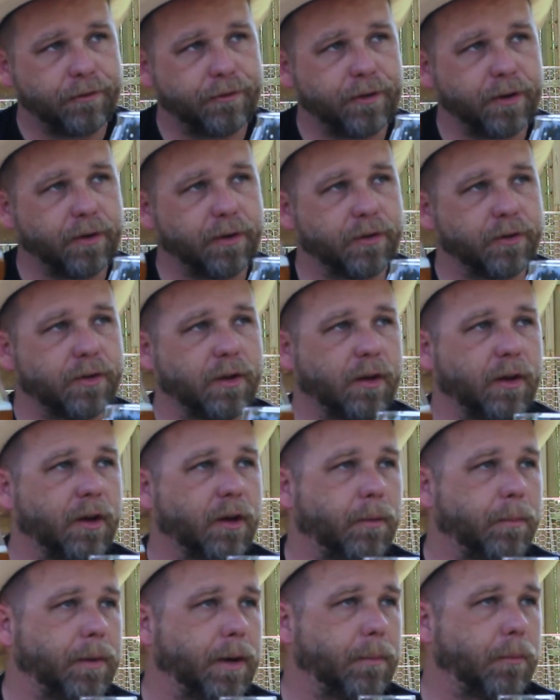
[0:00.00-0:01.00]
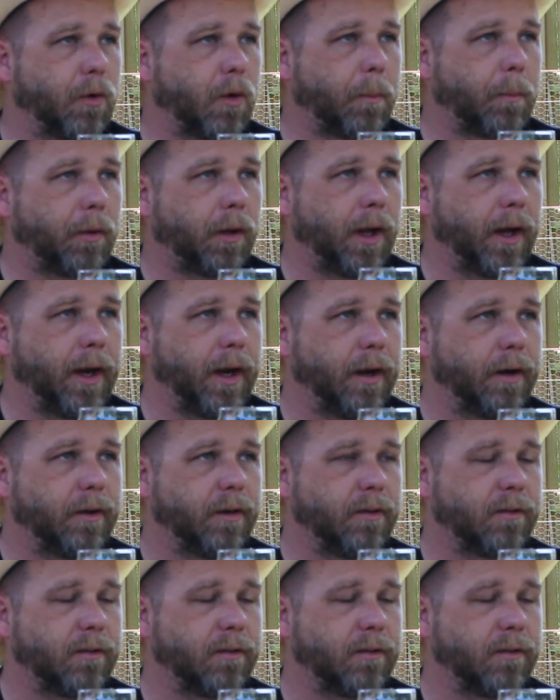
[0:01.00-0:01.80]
feels a little bit more bland,